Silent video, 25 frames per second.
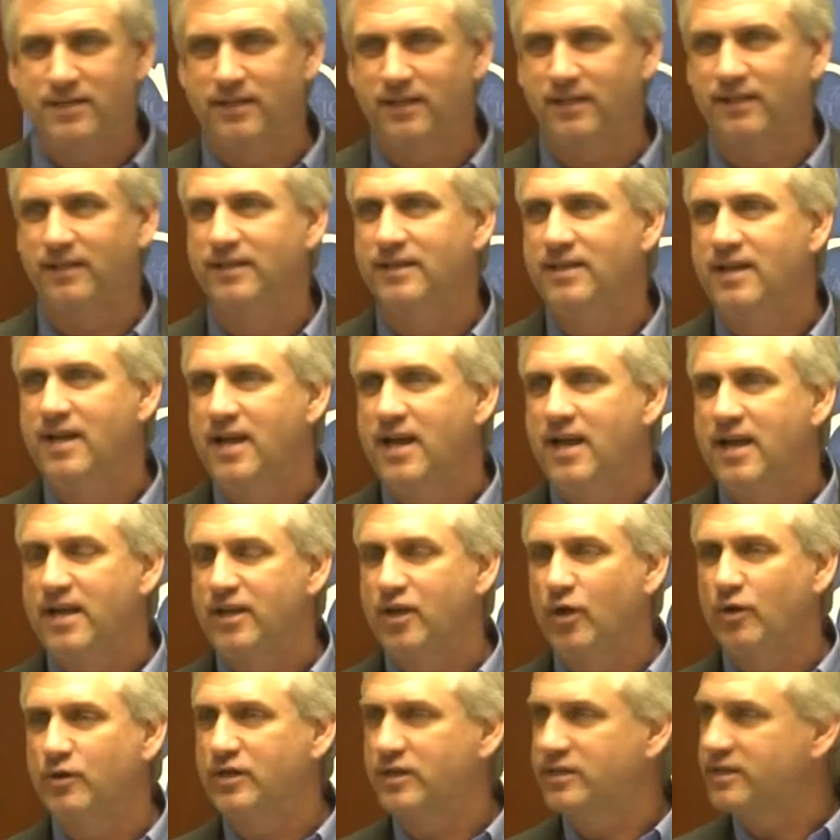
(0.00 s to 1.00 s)
uh,
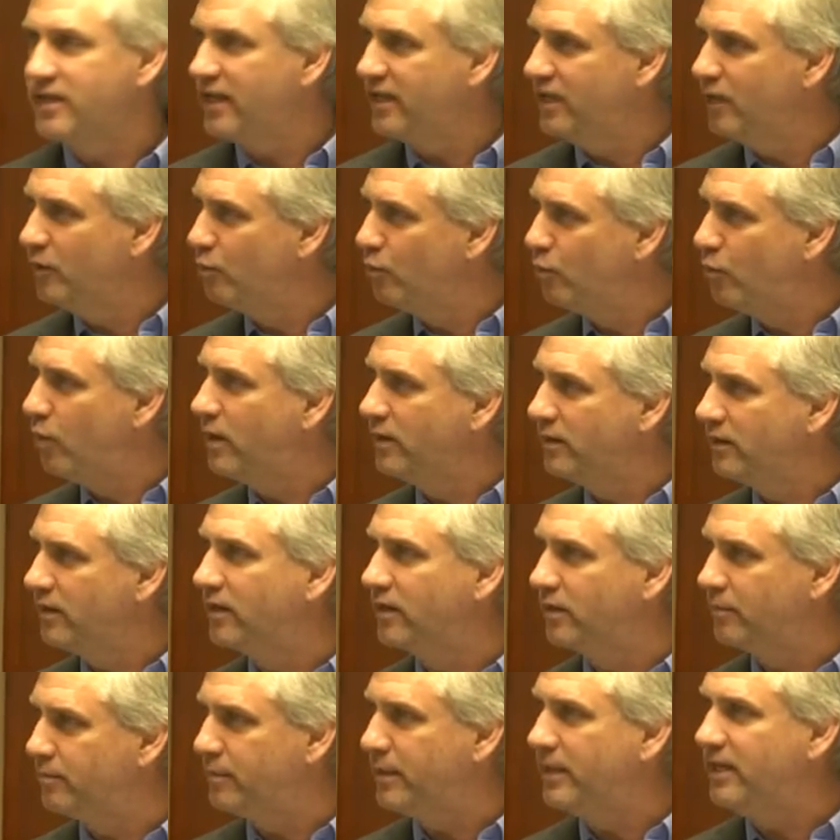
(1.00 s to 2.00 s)
you know, just taking one
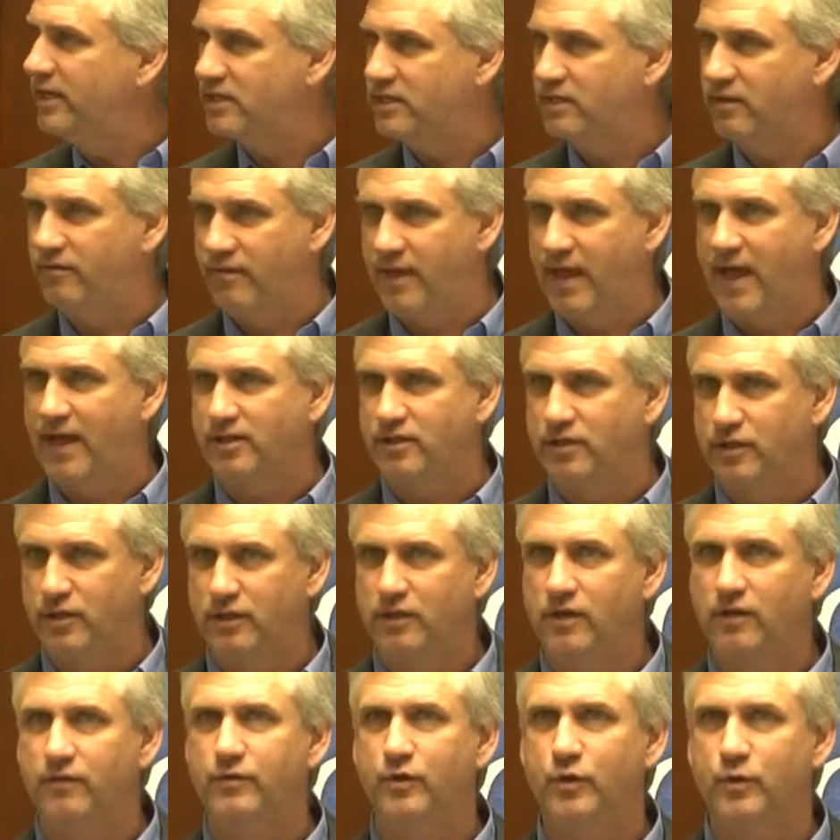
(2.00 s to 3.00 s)
little piece of that to
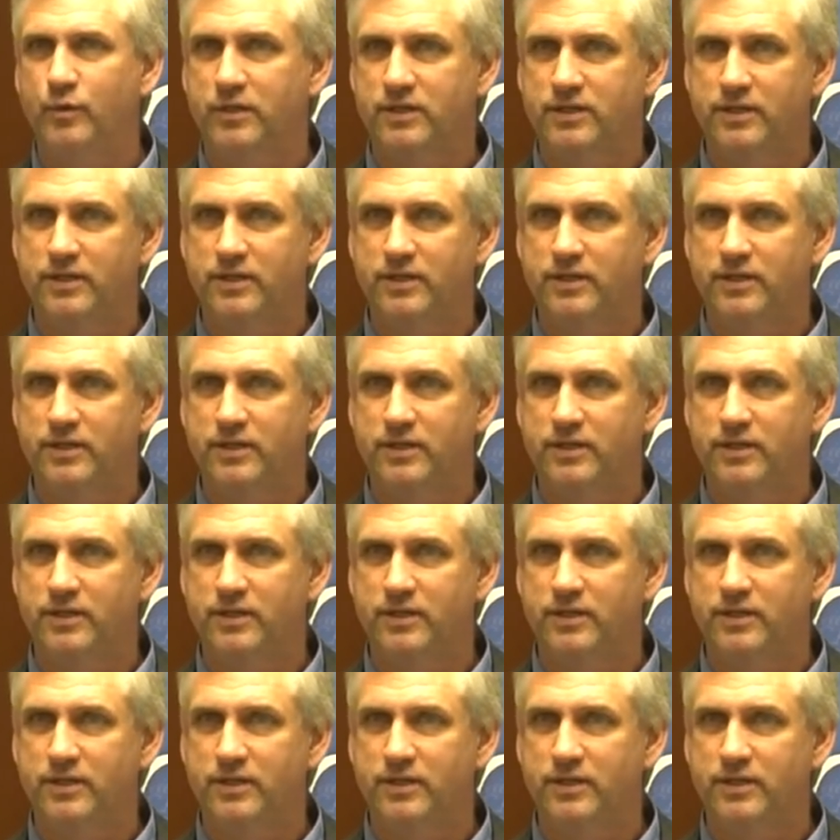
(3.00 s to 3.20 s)
give you